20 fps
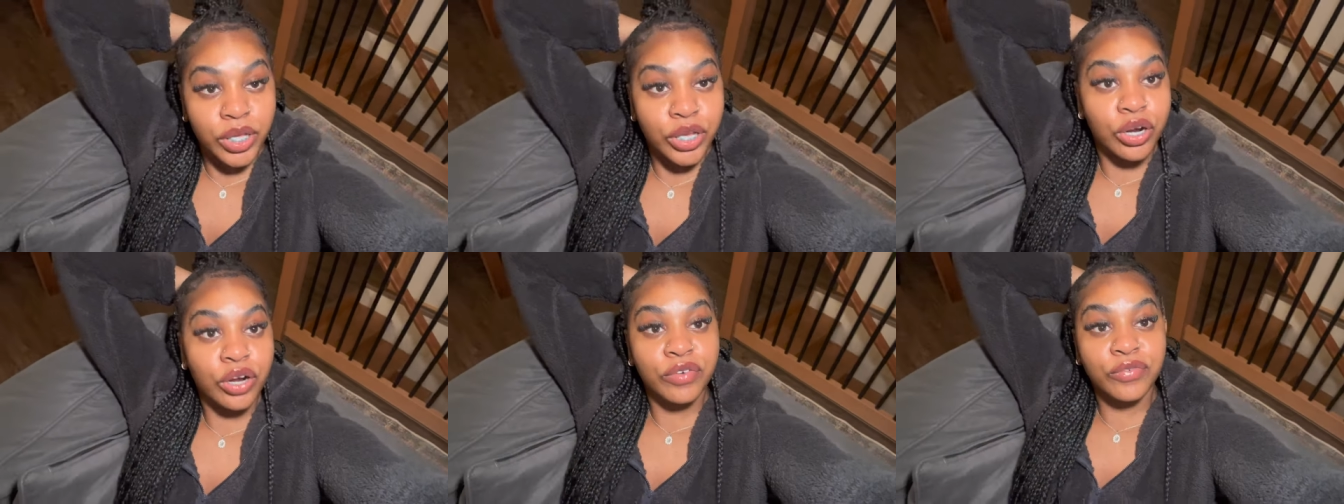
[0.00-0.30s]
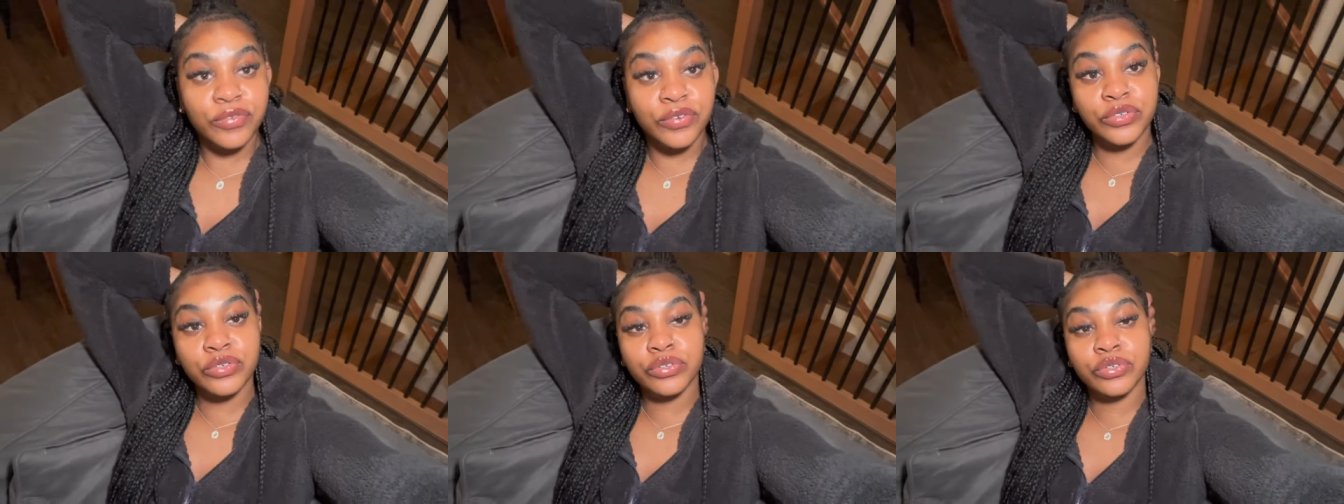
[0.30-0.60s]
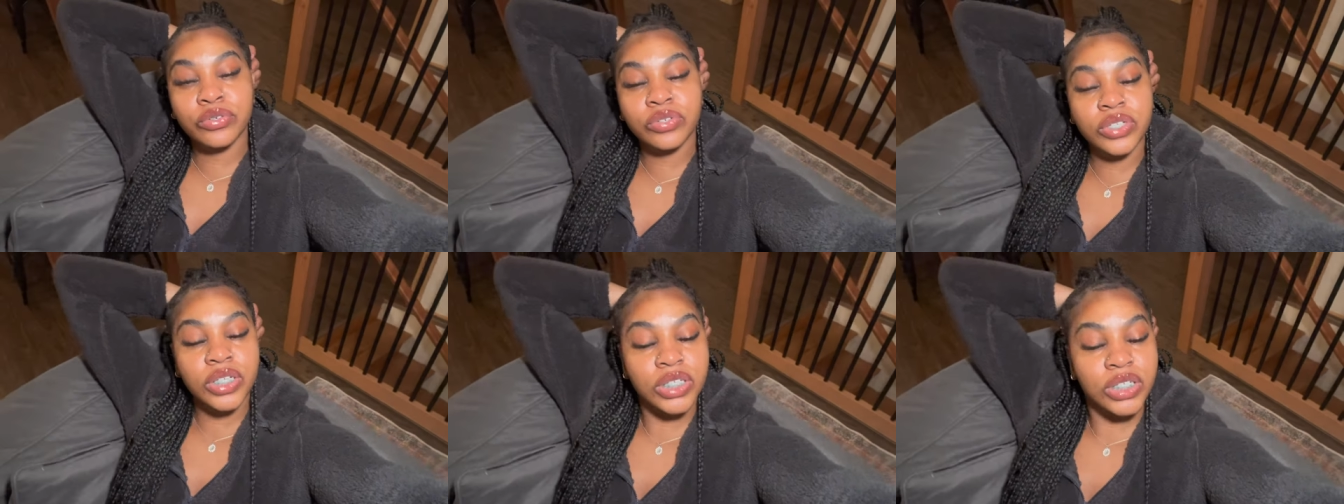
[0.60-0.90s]
eat our
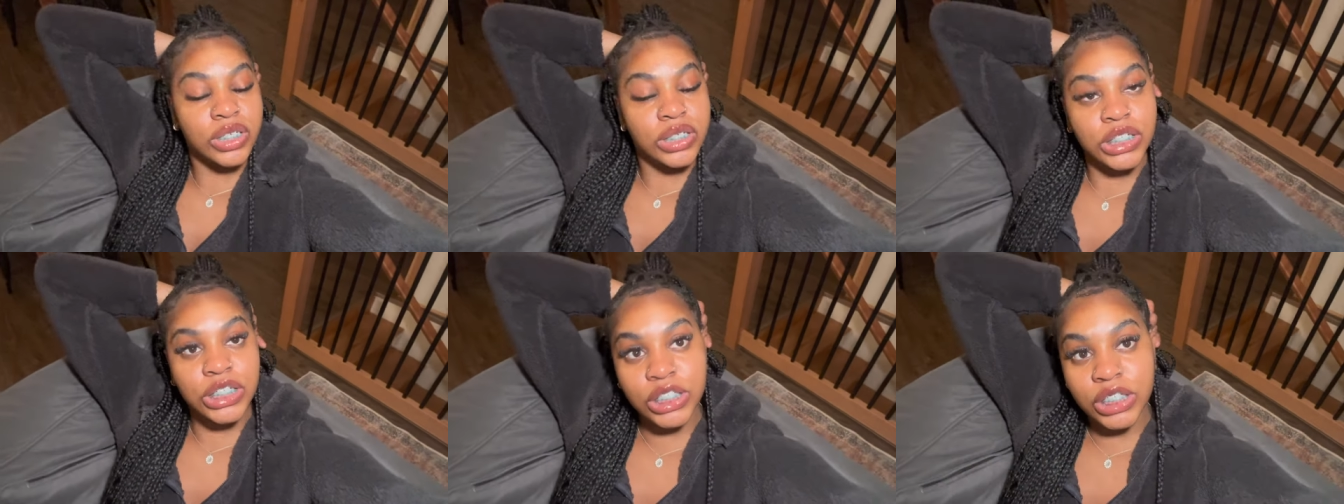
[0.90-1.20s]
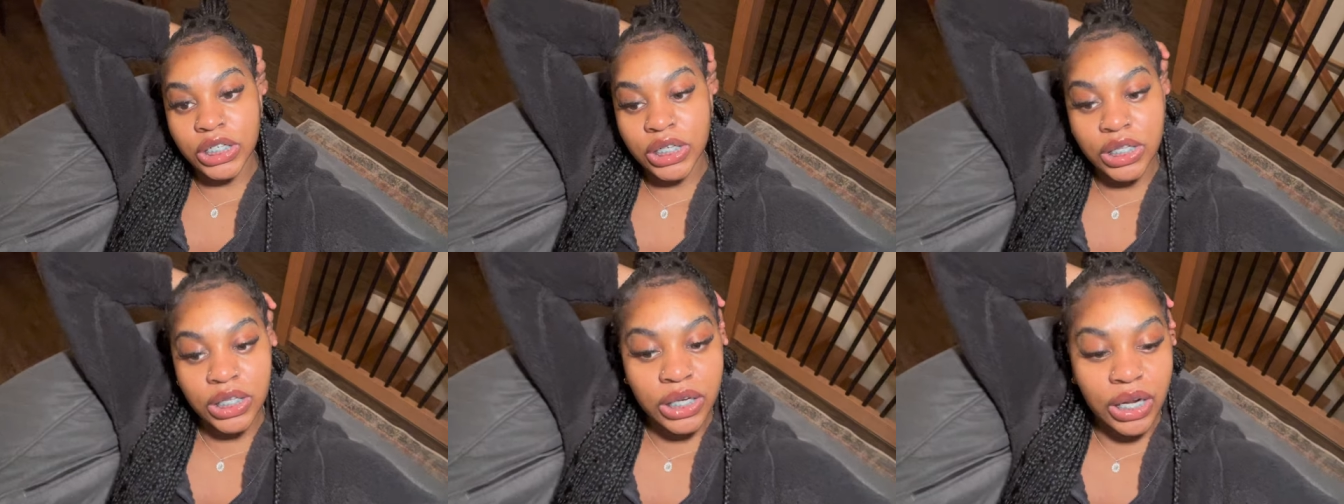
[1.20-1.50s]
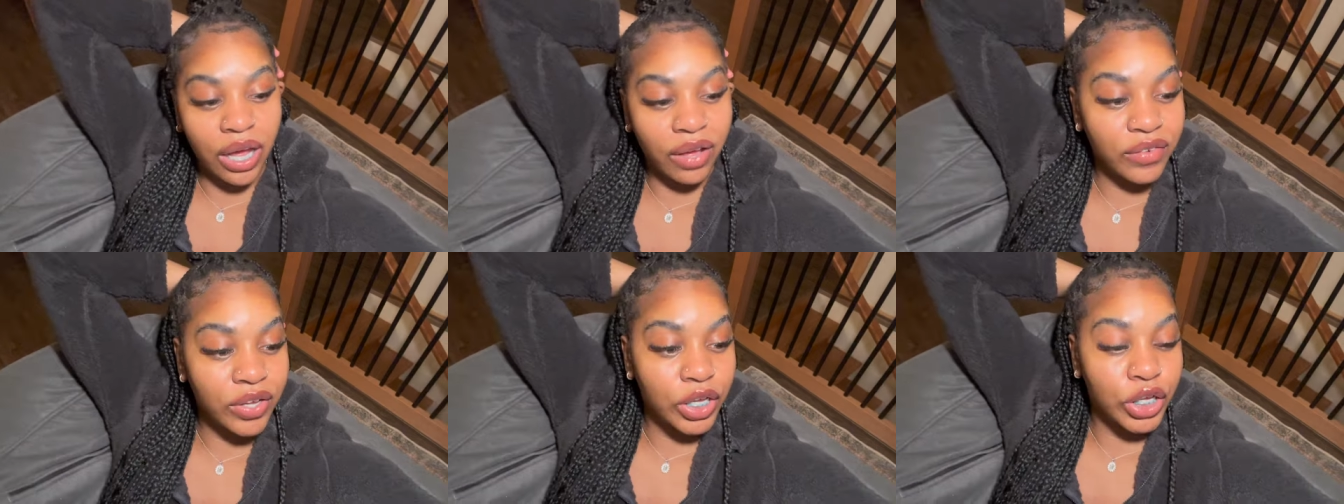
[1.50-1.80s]
food, and just chill
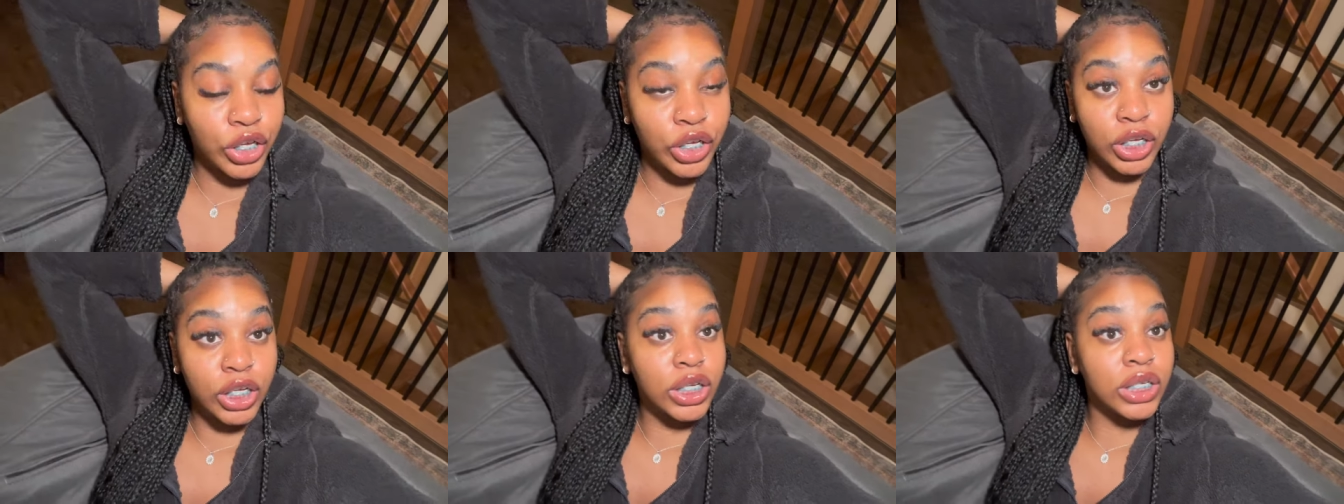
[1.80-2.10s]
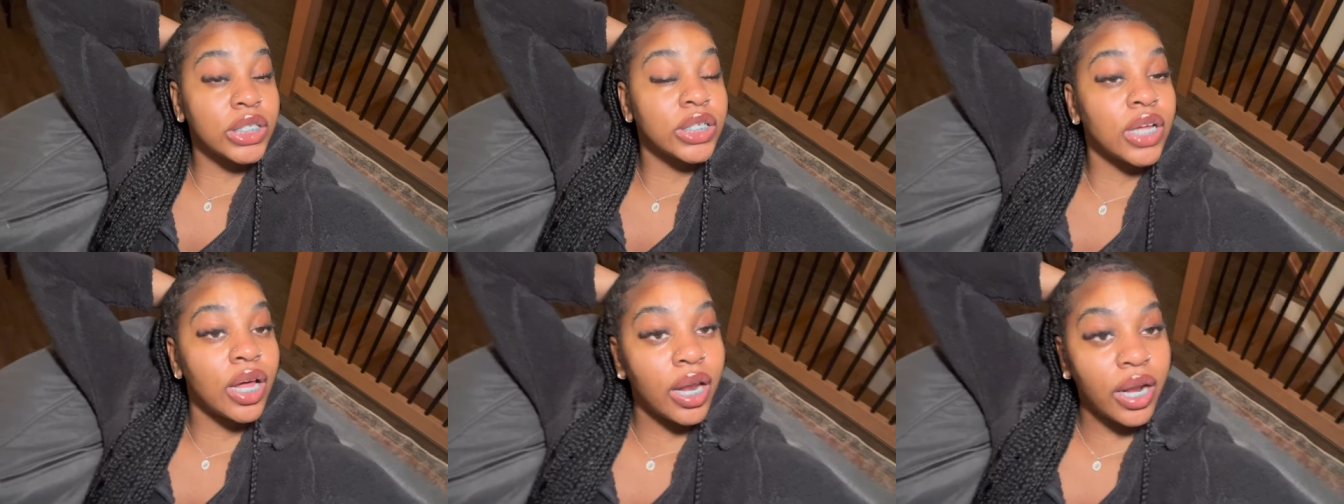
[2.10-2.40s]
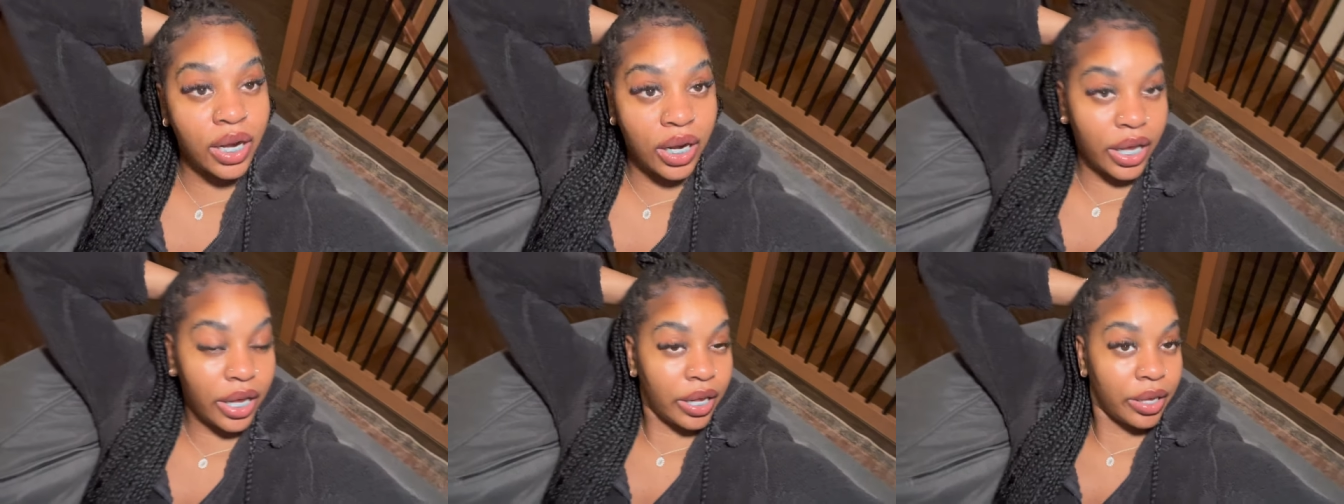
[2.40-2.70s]
and have a good
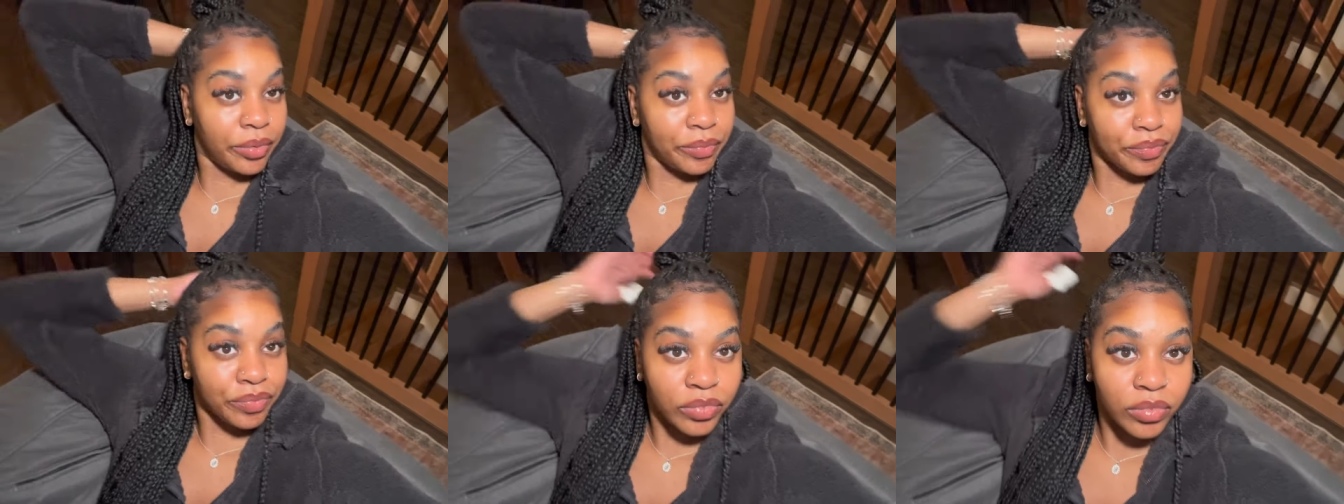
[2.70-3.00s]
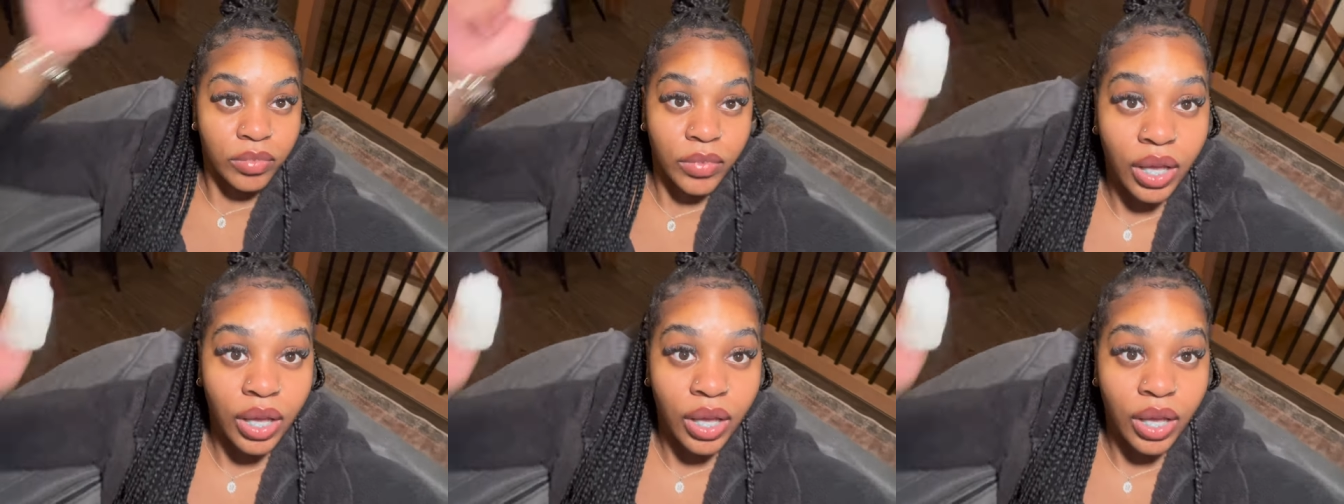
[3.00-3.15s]
night.